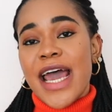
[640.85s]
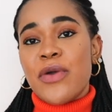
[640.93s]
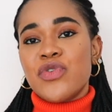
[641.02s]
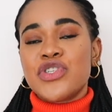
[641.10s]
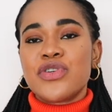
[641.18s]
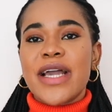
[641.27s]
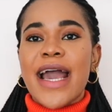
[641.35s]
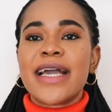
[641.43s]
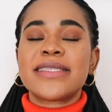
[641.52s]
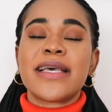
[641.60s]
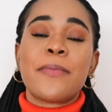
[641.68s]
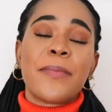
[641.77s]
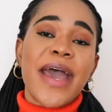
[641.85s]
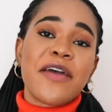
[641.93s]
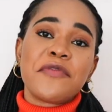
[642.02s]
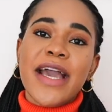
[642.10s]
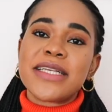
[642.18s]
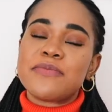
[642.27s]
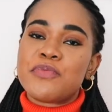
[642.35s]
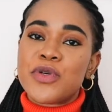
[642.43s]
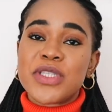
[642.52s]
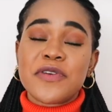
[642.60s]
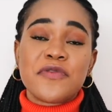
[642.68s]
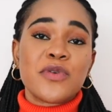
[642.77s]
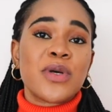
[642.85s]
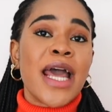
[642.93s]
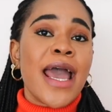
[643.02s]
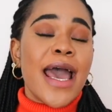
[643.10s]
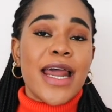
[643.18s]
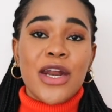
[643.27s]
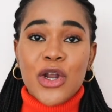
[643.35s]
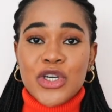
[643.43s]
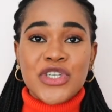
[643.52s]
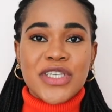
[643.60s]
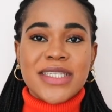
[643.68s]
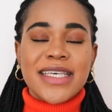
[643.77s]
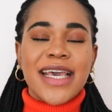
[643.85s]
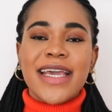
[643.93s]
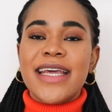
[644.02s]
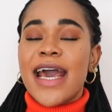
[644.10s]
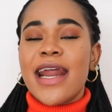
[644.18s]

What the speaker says: I wish you guys a perfect, beautiful and luscious skin,